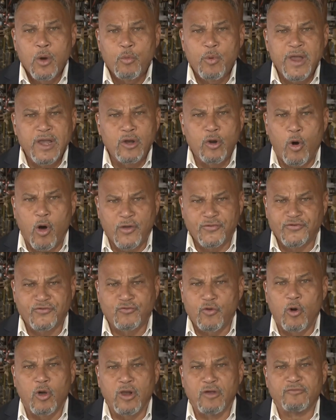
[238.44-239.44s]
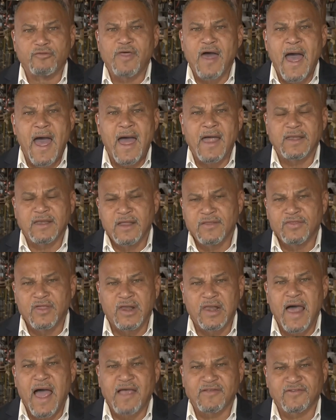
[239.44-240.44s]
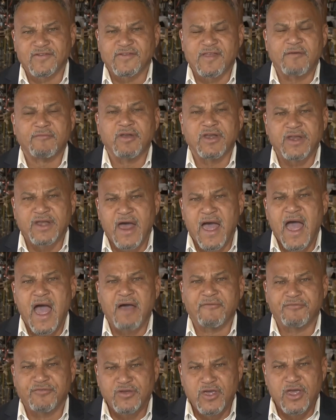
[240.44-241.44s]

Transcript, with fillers: We lost all of that in the last 7.5